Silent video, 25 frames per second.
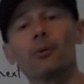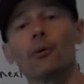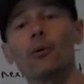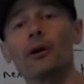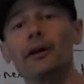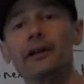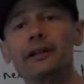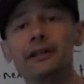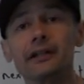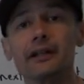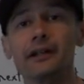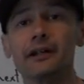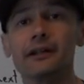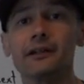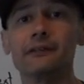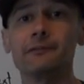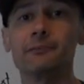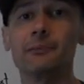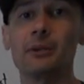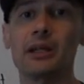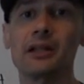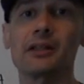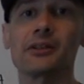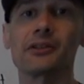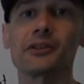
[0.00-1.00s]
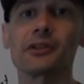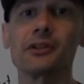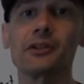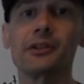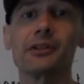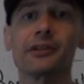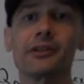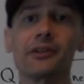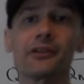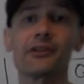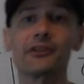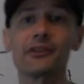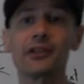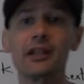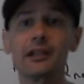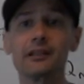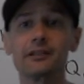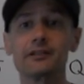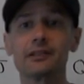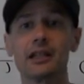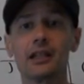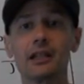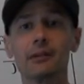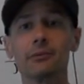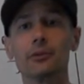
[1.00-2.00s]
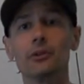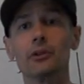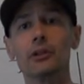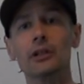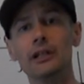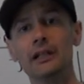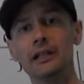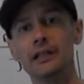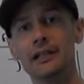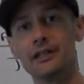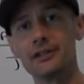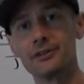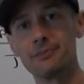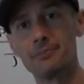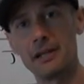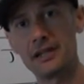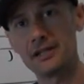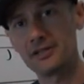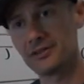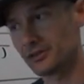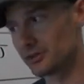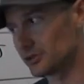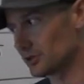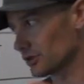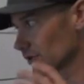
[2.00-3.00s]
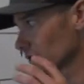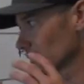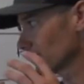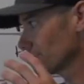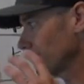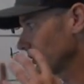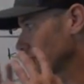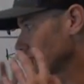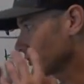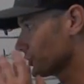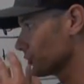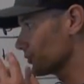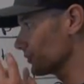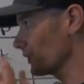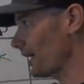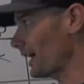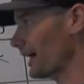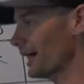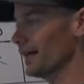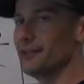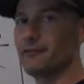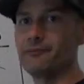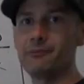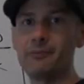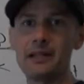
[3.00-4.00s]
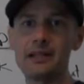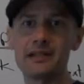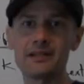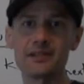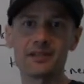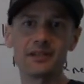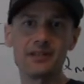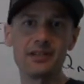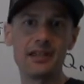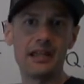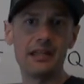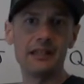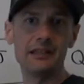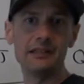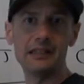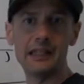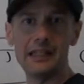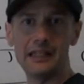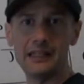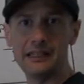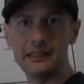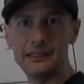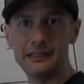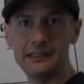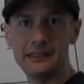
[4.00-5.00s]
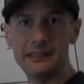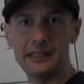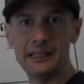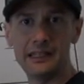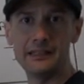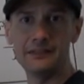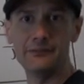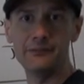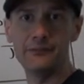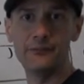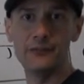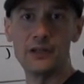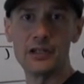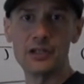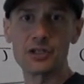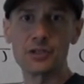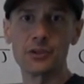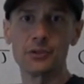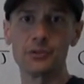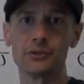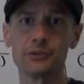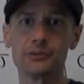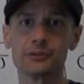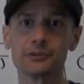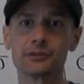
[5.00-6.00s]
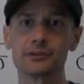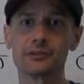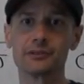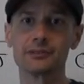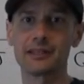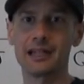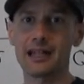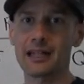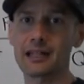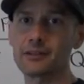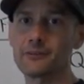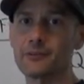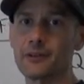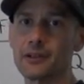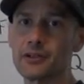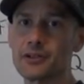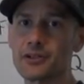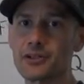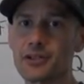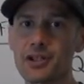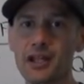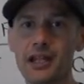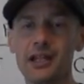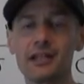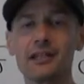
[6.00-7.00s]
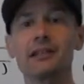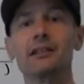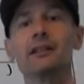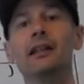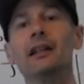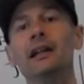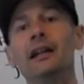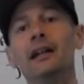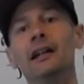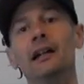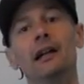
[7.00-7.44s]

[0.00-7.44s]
point of basically the state table is basically to drive basically a visual kind of understanding